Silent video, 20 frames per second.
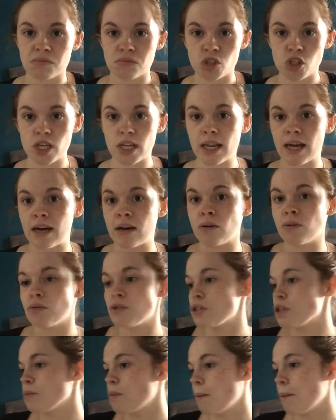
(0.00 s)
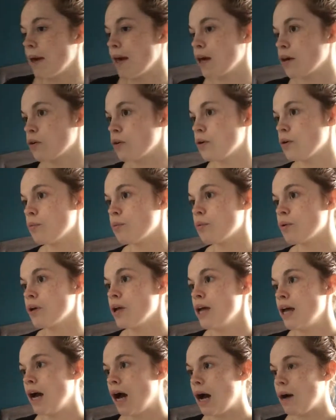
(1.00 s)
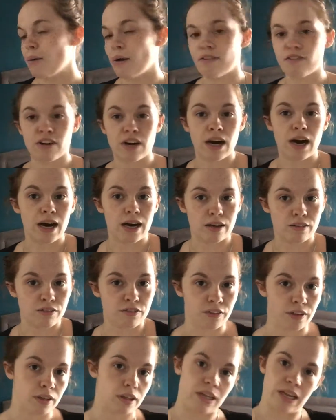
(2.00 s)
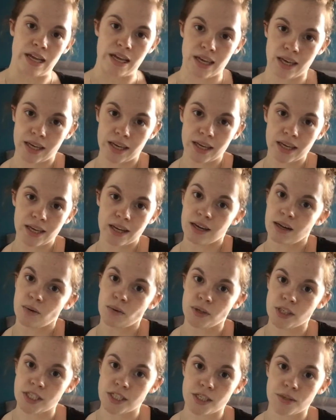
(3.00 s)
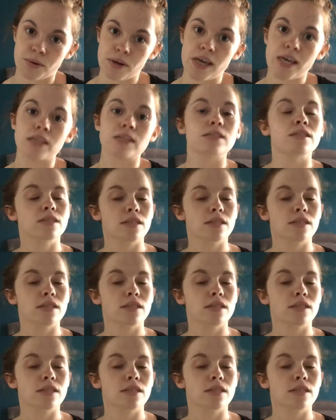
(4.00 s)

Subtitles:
chill out, do my makeup, however I feel like I want to do it.